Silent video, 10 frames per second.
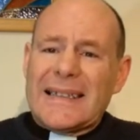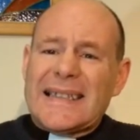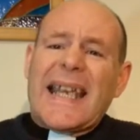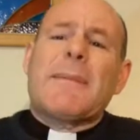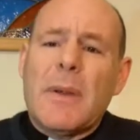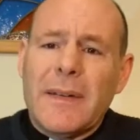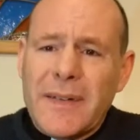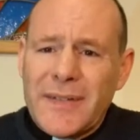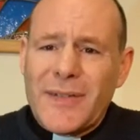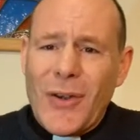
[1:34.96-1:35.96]

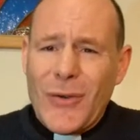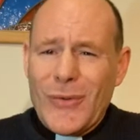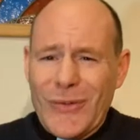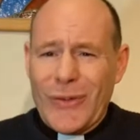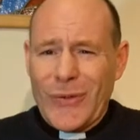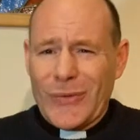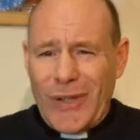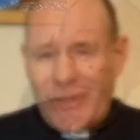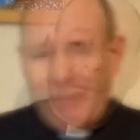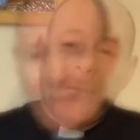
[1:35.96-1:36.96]
segments to the New
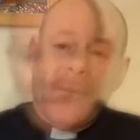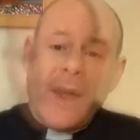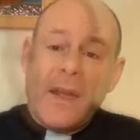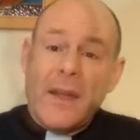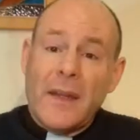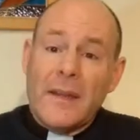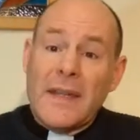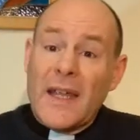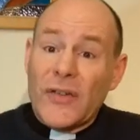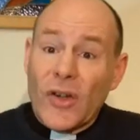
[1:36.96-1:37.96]
Testament.
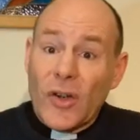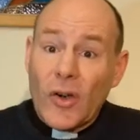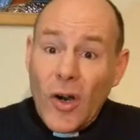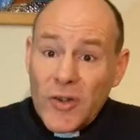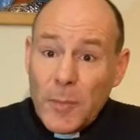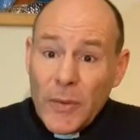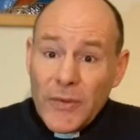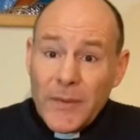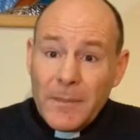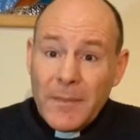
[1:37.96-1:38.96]
There's the
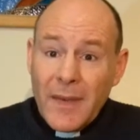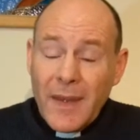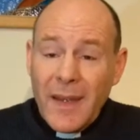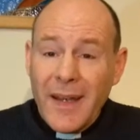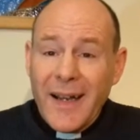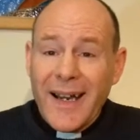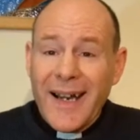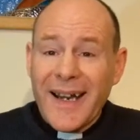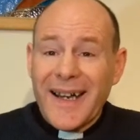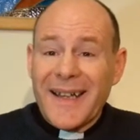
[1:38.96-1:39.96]
Gospels,
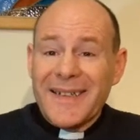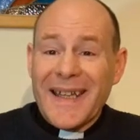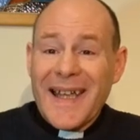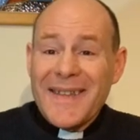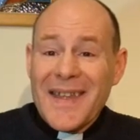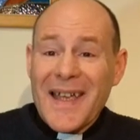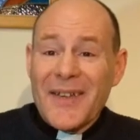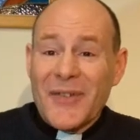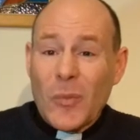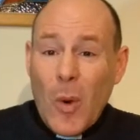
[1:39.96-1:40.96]
then
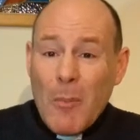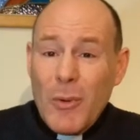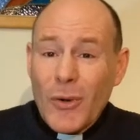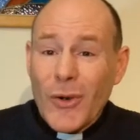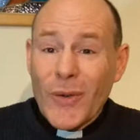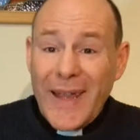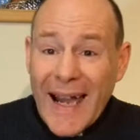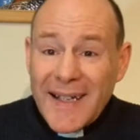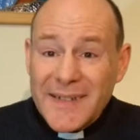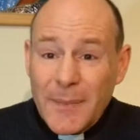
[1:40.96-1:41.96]
there's one book called the
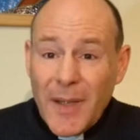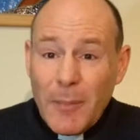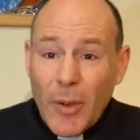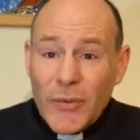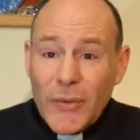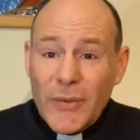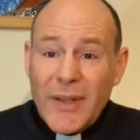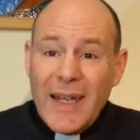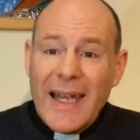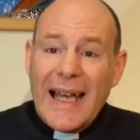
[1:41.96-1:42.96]
Acts of the Apostles,
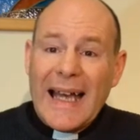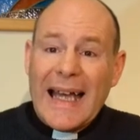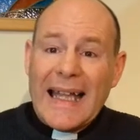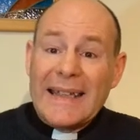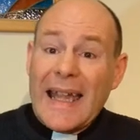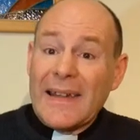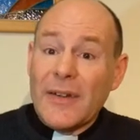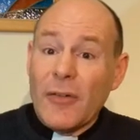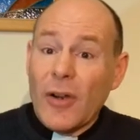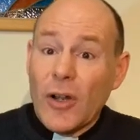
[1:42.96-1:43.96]
and then
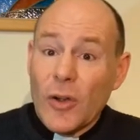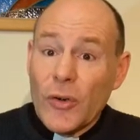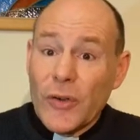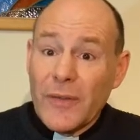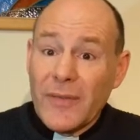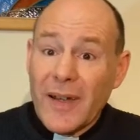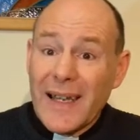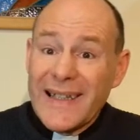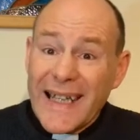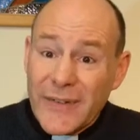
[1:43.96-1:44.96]
there are a load of
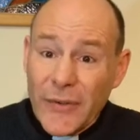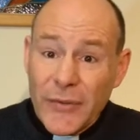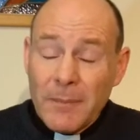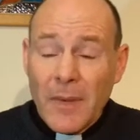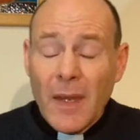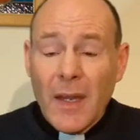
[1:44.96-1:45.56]
letters.